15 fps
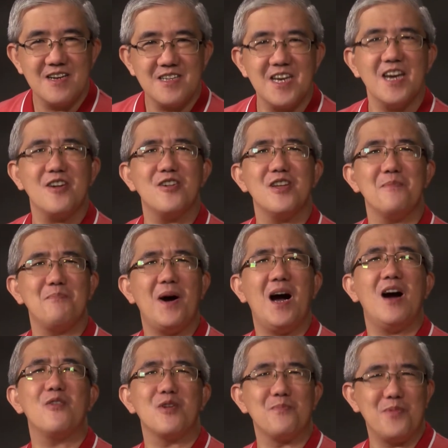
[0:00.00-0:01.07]
take on a
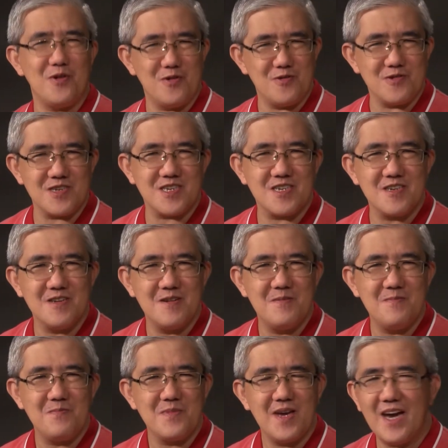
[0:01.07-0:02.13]
power pose,
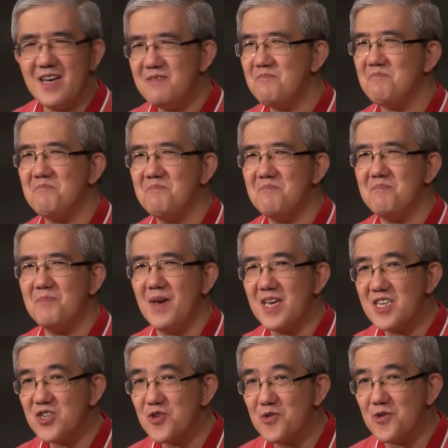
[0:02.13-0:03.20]
and make
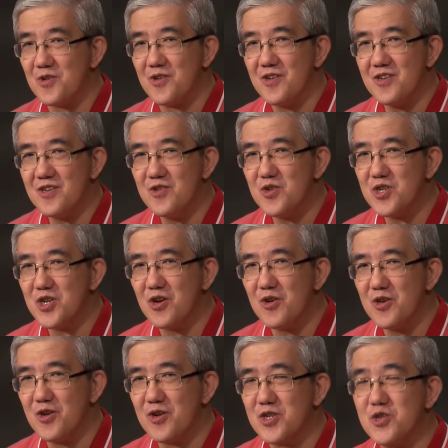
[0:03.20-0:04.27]
sure you show
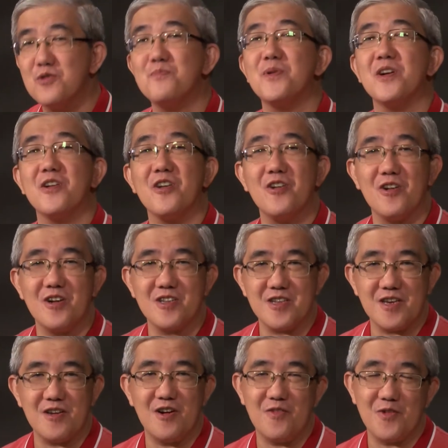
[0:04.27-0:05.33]
your
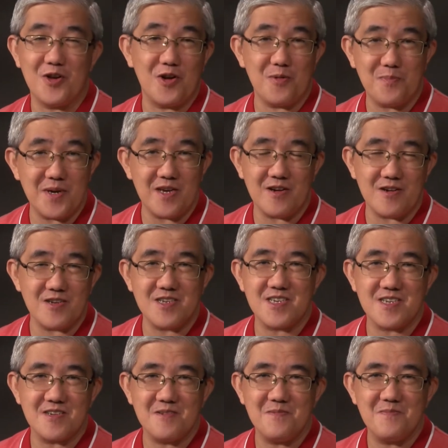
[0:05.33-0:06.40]
superiority over your
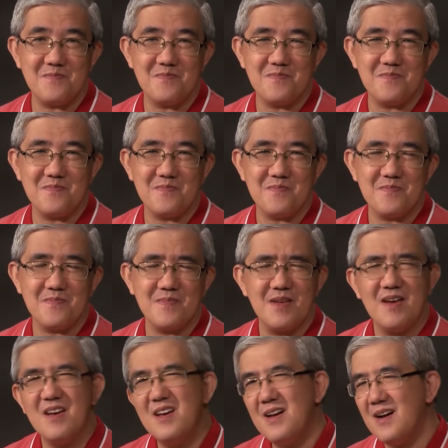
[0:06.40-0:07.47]
peers.
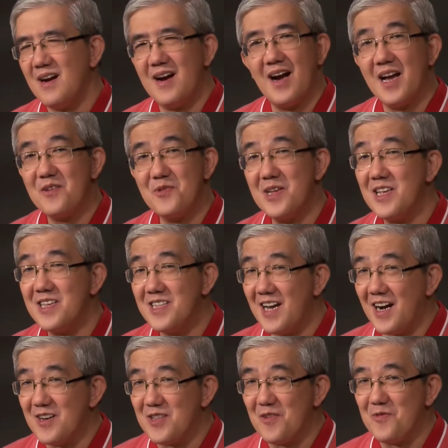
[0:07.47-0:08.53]
I really
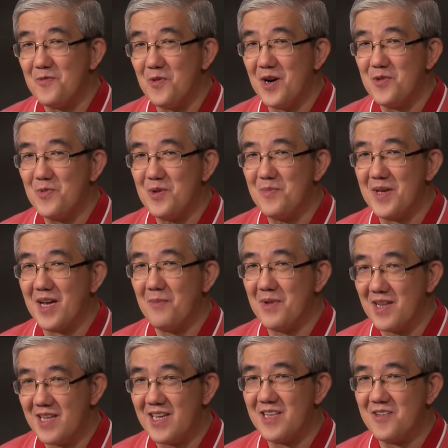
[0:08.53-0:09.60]
doubt if one will become a
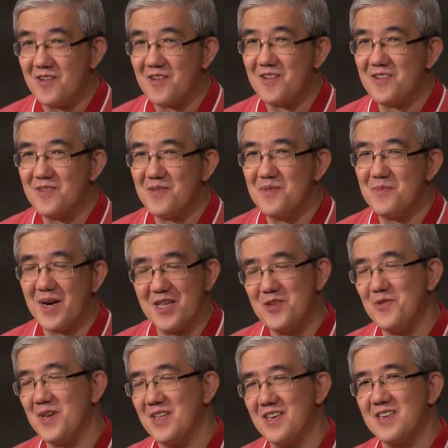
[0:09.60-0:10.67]
leader by
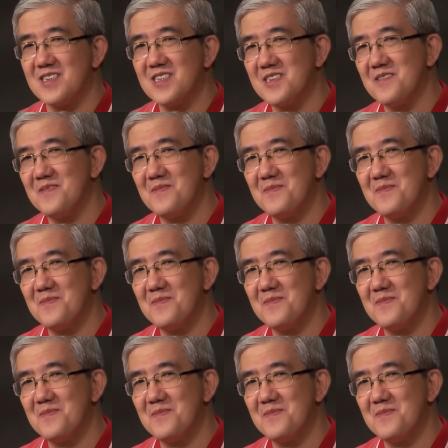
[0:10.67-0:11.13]
doing this.